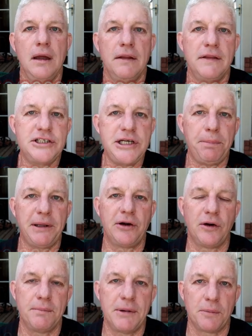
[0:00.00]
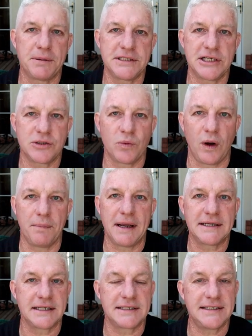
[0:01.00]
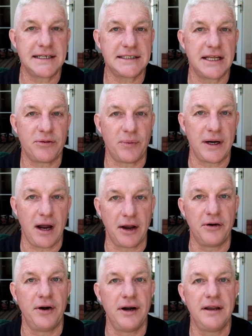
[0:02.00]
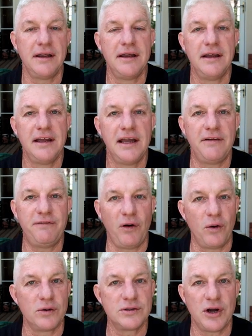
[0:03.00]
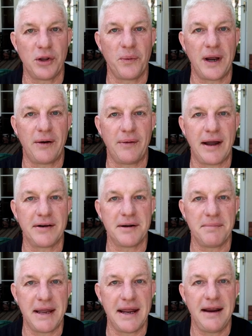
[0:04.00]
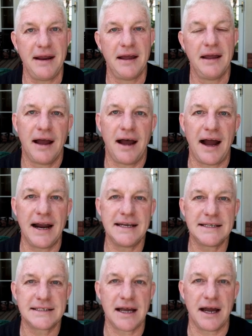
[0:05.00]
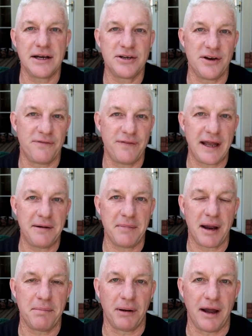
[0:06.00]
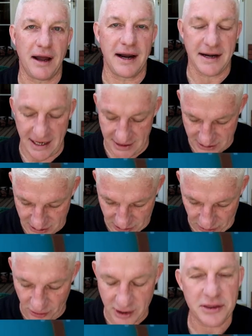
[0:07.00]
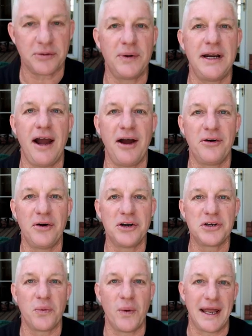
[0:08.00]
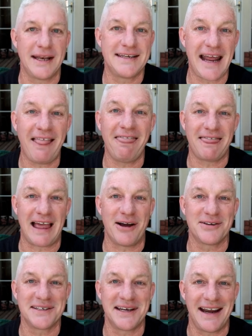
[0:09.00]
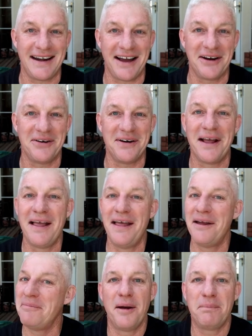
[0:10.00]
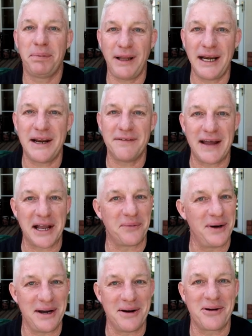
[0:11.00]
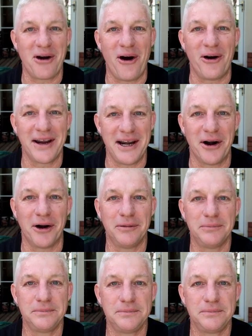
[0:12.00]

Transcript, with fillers: the chip leader in middle position one makes it sixty-three hundred. It folds all the way around to me. I decide to defend my blind. It's thirty-three hundred to win ten thousand eight hundred. Plenty of equity to call here.